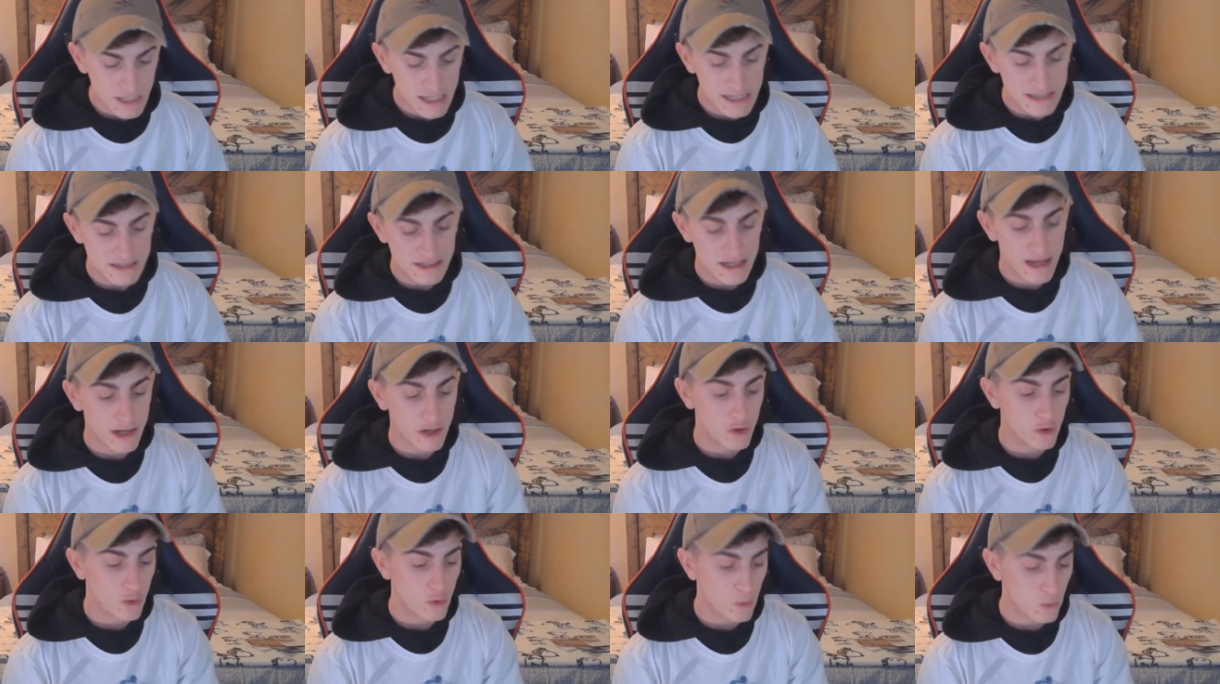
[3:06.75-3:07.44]
It's
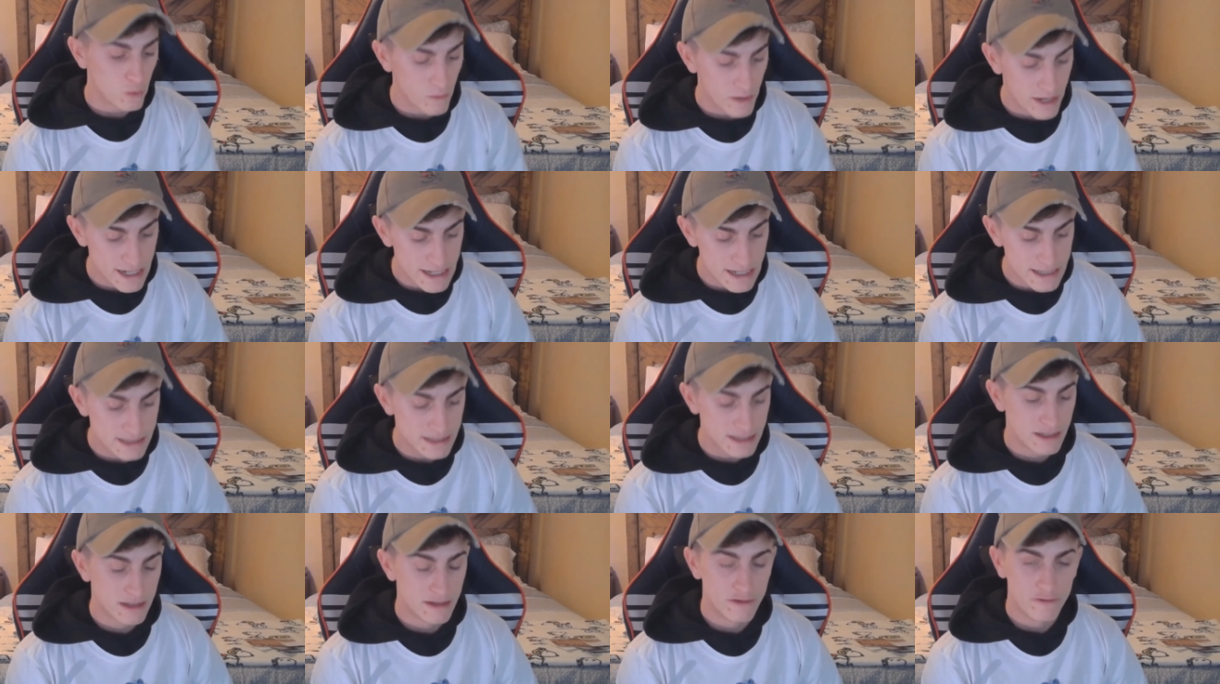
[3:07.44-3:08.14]
got a
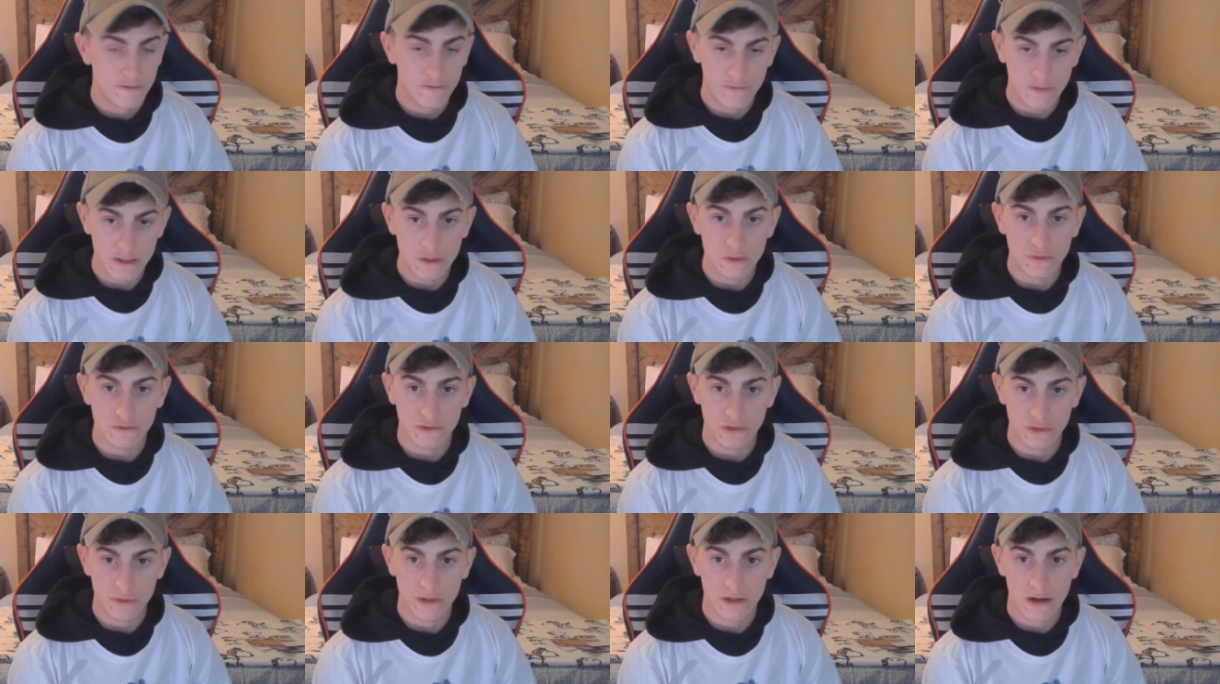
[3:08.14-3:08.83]
great
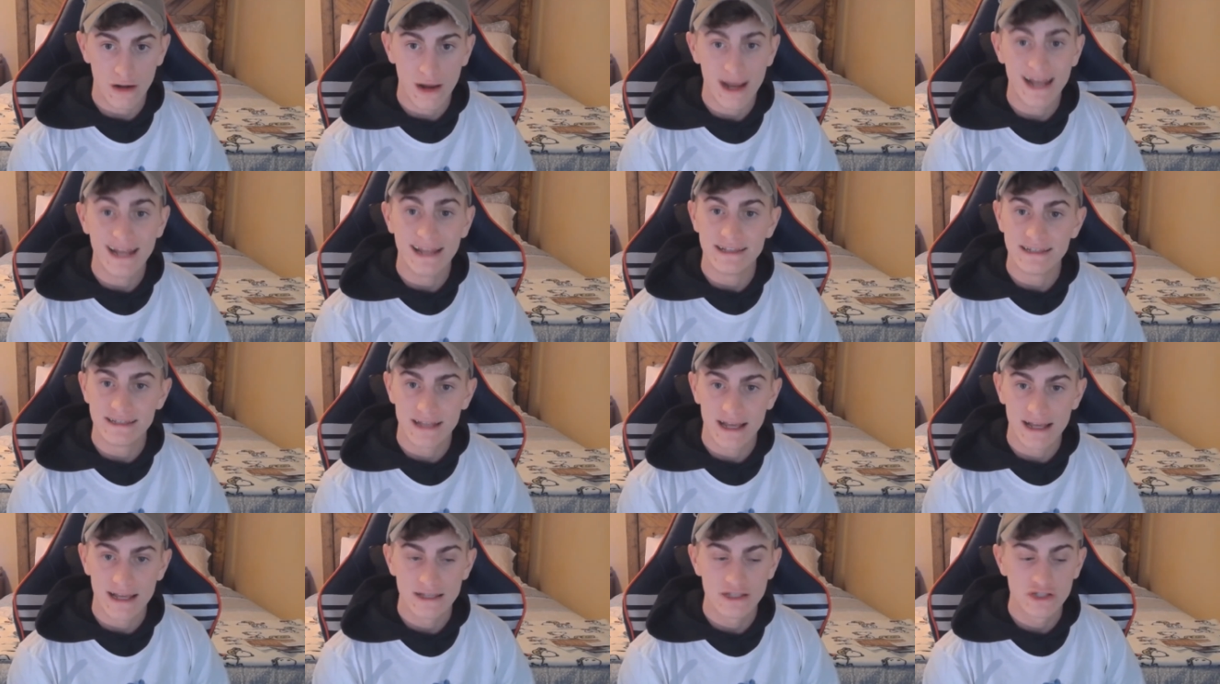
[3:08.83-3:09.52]
feel to it, all right?
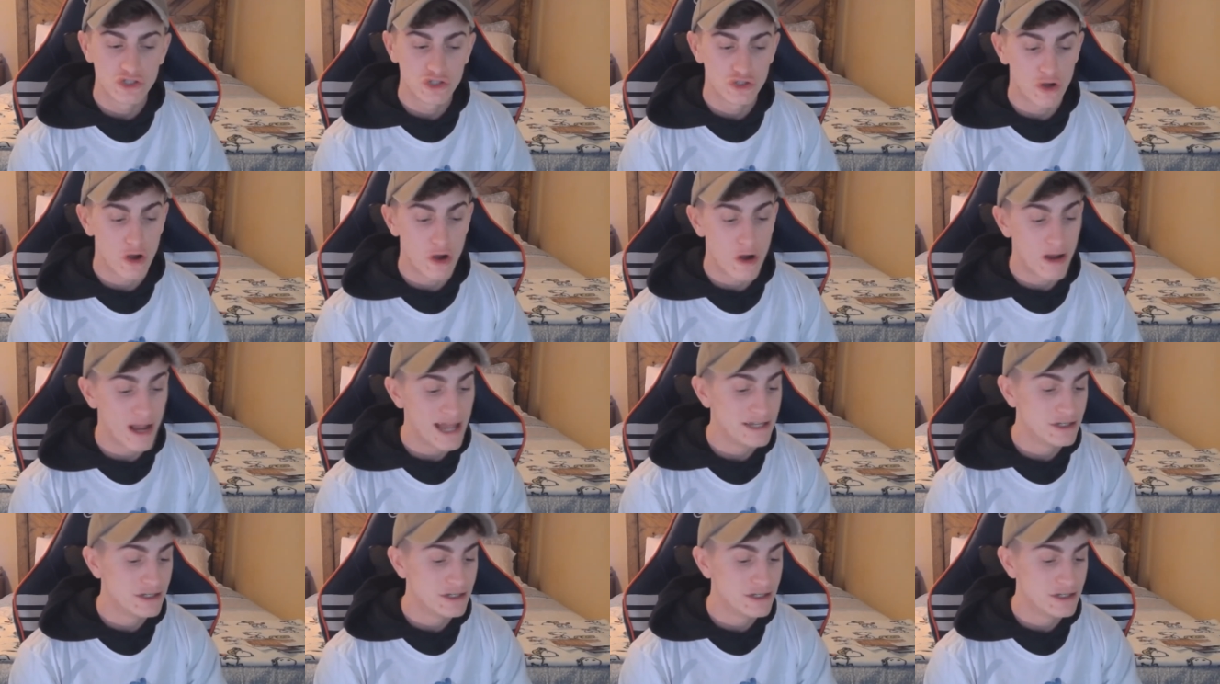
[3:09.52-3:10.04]
It's nice, strong.